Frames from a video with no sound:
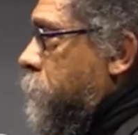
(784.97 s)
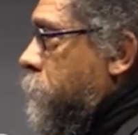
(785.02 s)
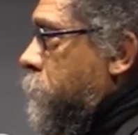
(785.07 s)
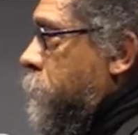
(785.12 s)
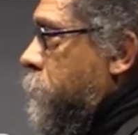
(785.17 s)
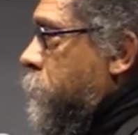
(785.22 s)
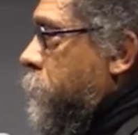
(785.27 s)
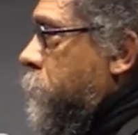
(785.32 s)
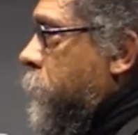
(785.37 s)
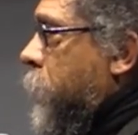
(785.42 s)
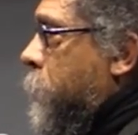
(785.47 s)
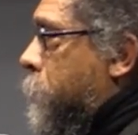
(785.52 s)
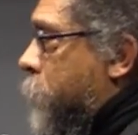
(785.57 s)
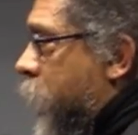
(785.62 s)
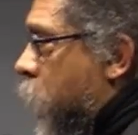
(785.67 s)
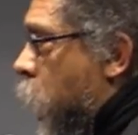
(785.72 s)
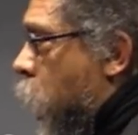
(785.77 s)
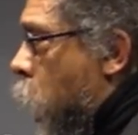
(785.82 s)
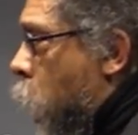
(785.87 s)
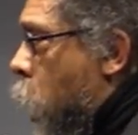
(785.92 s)
To be
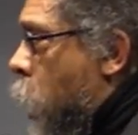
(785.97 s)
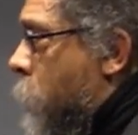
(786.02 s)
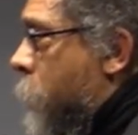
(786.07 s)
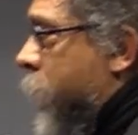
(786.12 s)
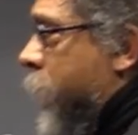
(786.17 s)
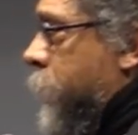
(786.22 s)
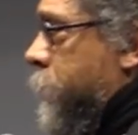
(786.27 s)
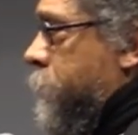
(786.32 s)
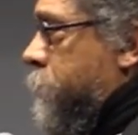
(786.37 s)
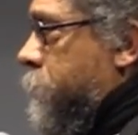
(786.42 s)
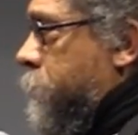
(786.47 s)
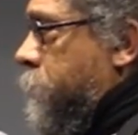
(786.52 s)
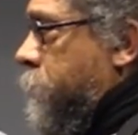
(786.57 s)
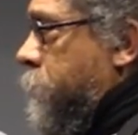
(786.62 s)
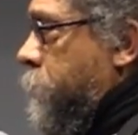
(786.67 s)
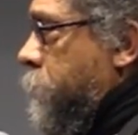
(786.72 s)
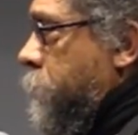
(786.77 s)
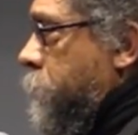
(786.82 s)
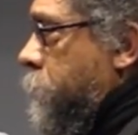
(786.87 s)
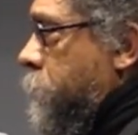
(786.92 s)
human
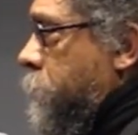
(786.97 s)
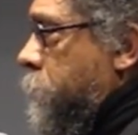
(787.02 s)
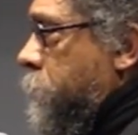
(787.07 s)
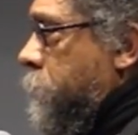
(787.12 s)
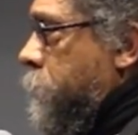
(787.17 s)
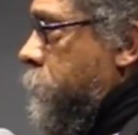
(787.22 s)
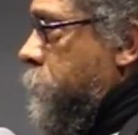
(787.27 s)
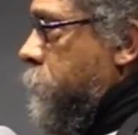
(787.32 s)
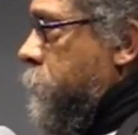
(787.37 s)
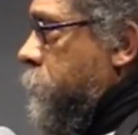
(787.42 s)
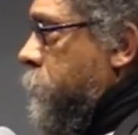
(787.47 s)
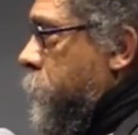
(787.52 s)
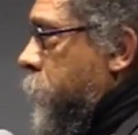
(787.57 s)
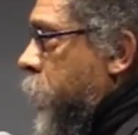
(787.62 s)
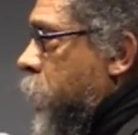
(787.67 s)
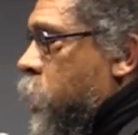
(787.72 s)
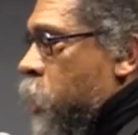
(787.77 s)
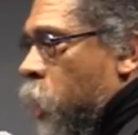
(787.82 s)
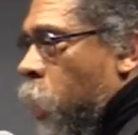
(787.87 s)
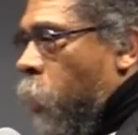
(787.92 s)
is
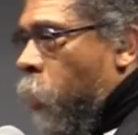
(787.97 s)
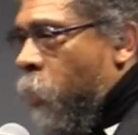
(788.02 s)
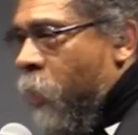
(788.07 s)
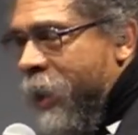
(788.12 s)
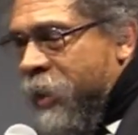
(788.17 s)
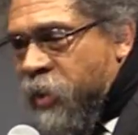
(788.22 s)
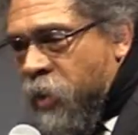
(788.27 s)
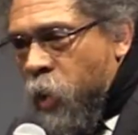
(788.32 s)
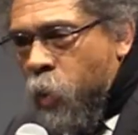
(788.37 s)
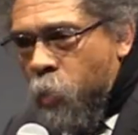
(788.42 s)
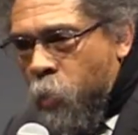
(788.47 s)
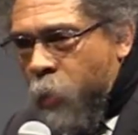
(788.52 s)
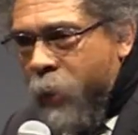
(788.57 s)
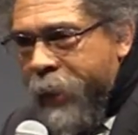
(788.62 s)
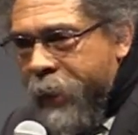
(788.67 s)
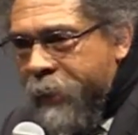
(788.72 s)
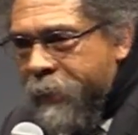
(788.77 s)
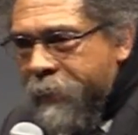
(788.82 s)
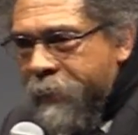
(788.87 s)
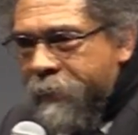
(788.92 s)
to wrestle
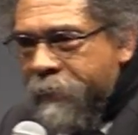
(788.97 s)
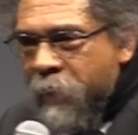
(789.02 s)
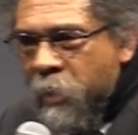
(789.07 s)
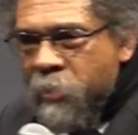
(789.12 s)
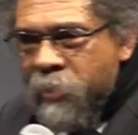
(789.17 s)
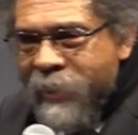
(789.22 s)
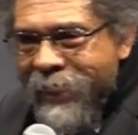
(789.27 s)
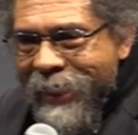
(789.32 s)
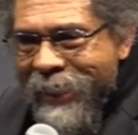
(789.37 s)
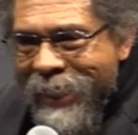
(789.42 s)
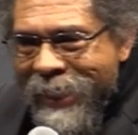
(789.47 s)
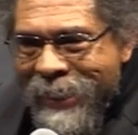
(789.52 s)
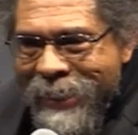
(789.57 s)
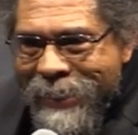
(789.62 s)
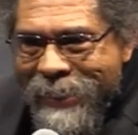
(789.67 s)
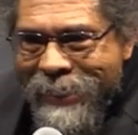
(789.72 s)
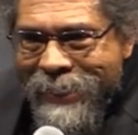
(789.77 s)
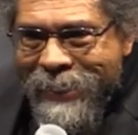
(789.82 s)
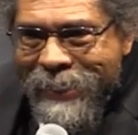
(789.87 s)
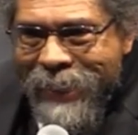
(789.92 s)
with those
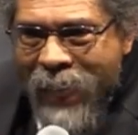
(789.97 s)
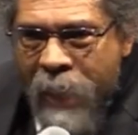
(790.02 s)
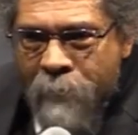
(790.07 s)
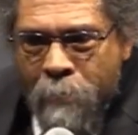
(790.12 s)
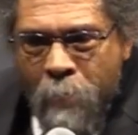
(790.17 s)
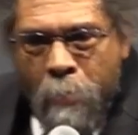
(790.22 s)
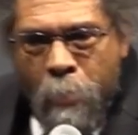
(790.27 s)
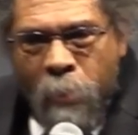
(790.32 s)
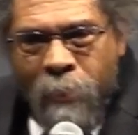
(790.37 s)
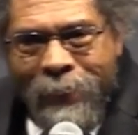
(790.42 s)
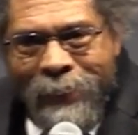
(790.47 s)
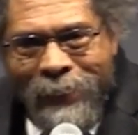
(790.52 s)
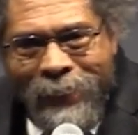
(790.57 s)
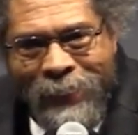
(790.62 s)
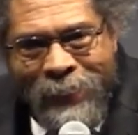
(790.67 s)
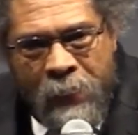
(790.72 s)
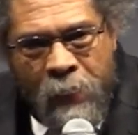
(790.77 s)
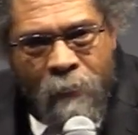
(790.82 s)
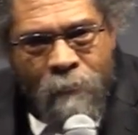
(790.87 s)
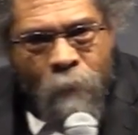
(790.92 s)
inescapable and
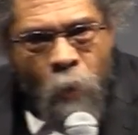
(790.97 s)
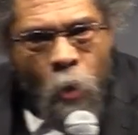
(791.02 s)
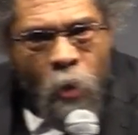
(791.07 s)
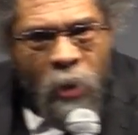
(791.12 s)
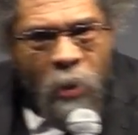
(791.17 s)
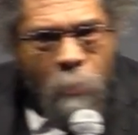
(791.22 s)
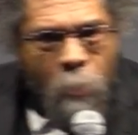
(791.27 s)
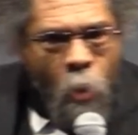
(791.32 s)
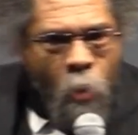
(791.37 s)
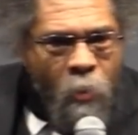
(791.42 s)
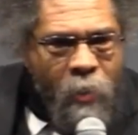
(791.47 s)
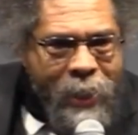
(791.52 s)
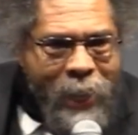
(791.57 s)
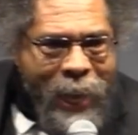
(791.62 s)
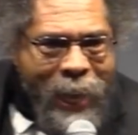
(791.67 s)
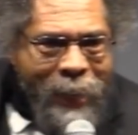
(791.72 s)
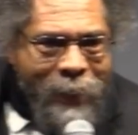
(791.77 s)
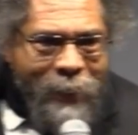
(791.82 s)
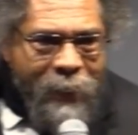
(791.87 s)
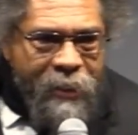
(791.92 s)
unavoidable
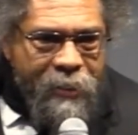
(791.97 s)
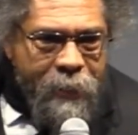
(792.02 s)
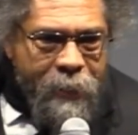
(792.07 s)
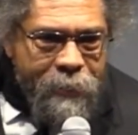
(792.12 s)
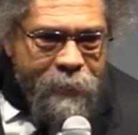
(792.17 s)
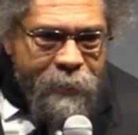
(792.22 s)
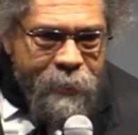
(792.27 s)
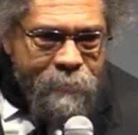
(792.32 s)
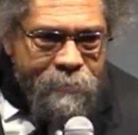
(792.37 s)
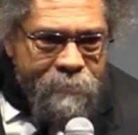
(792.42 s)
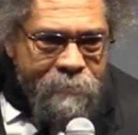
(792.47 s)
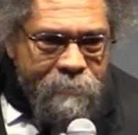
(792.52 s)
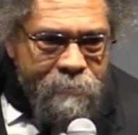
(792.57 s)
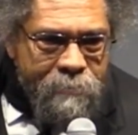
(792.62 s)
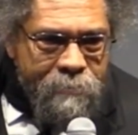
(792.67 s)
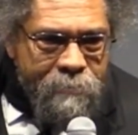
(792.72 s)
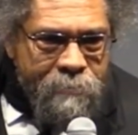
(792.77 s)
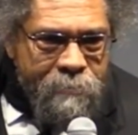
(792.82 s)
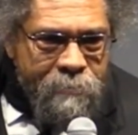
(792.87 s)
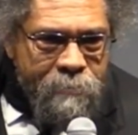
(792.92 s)
realities,
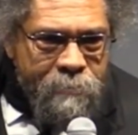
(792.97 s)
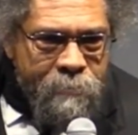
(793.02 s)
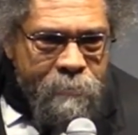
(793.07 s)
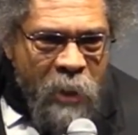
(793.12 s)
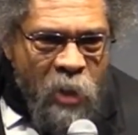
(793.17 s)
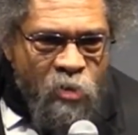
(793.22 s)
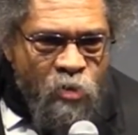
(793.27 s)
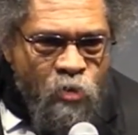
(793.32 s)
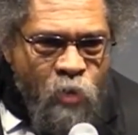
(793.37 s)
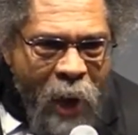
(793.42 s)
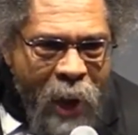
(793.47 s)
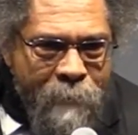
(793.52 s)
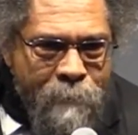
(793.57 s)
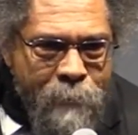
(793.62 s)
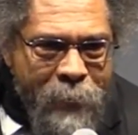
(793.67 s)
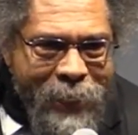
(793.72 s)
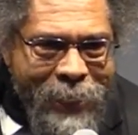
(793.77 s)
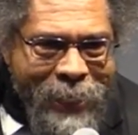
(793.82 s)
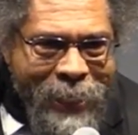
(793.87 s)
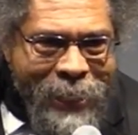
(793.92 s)
to drop
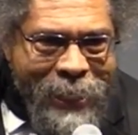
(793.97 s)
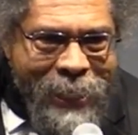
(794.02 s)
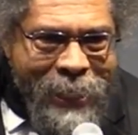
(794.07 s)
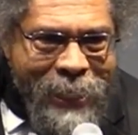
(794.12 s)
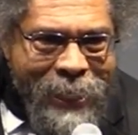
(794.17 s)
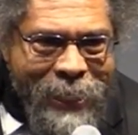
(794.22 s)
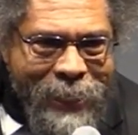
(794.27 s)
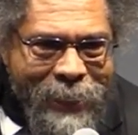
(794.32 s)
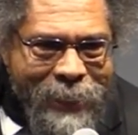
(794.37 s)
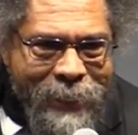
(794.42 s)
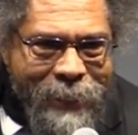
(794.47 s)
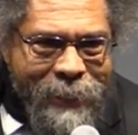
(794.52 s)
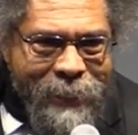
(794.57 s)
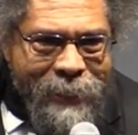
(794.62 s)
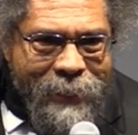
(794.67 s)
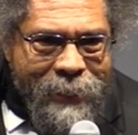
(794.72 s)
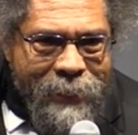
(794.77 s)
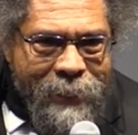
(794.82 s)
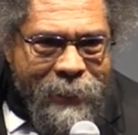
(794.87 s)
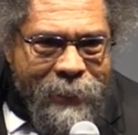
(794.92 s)
any
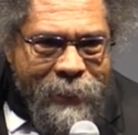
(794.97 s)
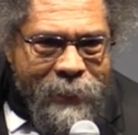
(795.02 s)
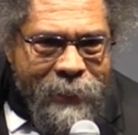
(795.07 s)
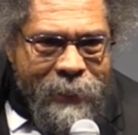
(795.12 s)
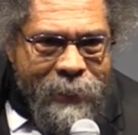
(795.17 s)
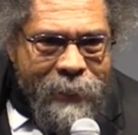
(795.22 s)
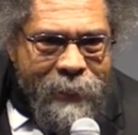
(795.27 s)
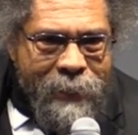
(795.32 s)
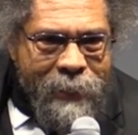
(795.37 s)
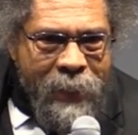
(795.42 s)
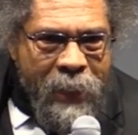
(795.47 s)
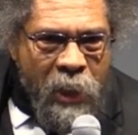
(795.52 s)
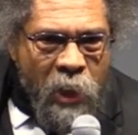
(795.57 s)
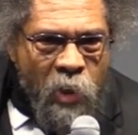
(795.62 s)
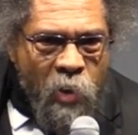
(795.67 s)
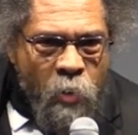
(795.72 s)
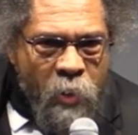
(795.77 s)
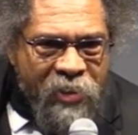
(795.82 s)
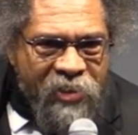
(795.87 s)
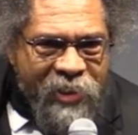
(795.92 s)

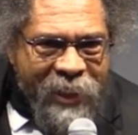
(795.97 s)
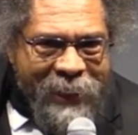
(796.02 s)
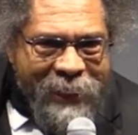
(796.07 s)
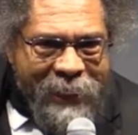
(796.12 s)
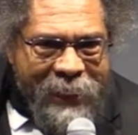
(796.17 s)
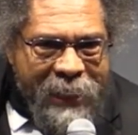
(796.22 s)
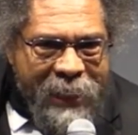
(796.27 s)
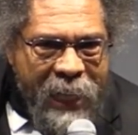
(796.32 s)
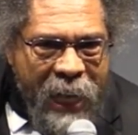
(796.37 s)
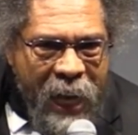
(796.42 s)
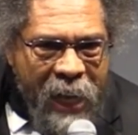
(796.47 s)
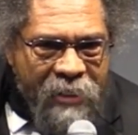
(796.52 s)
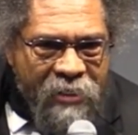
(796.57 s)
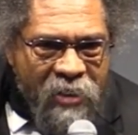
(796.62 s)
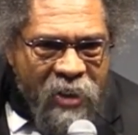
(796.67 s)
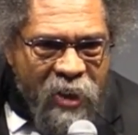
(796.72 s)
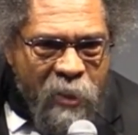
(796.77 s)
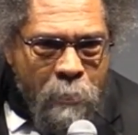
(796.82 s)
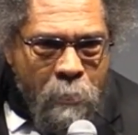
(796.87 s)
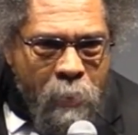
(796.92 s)
linguistically
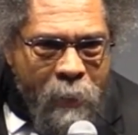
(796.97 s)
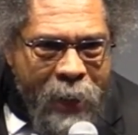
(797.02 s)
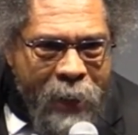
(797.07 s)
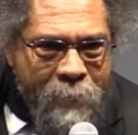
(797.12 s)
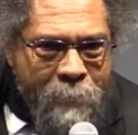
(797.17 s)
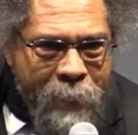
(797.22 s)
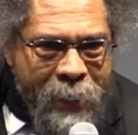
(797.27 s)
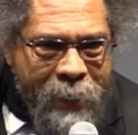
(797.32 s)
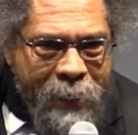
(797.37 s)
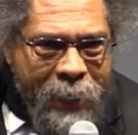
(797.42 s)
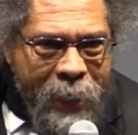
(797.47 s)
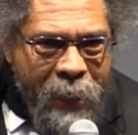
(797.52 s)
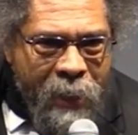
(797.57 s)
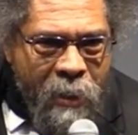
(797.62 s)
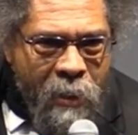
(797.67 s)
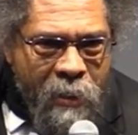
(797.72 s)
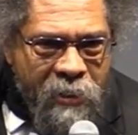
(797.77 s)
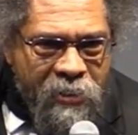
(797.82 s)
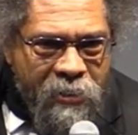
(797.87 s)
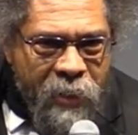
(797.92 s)
conscious primate like
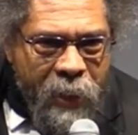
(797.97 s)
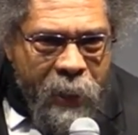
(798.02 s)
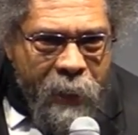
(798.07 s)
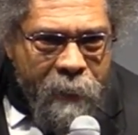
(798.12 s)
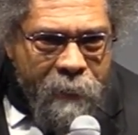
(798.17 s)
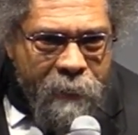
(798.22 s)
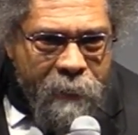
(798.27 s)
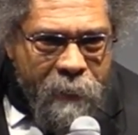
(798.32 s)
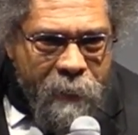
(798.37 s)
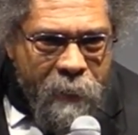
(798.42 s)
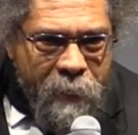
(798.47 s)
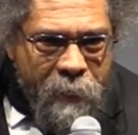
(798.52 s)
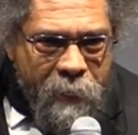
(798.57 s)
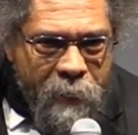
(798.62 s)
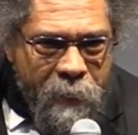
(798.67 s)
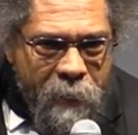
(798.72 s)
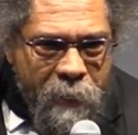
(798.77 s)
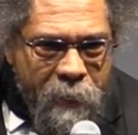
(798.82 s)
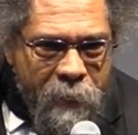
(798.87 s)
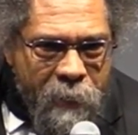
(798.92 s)
ourselves
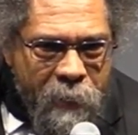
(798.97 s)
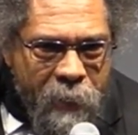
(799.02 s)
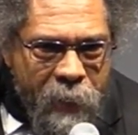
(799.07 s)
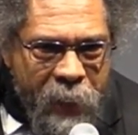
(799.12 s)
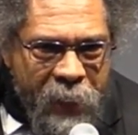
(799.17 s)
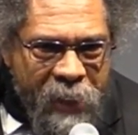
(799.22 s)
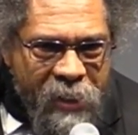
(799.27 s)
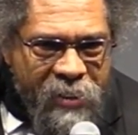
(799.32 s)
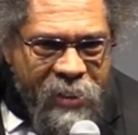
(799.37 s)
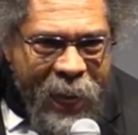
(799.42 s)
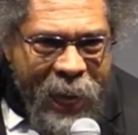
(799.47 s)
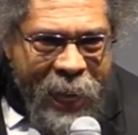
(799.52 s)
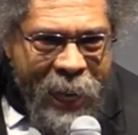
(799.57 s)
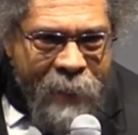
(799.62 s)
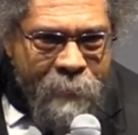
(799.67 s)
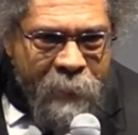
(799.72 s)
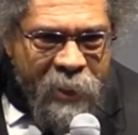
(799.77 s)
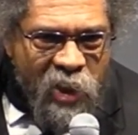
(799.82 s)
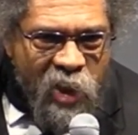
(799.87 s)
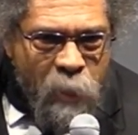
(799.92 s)
in time
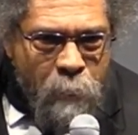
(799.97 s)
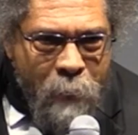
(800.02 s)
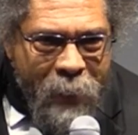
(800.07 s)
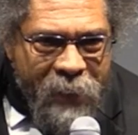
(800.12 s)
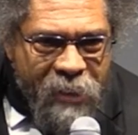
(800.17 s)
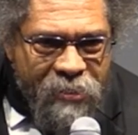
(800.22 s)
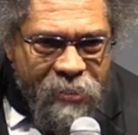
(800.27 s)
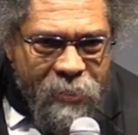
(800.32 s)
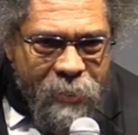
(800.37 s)
and space.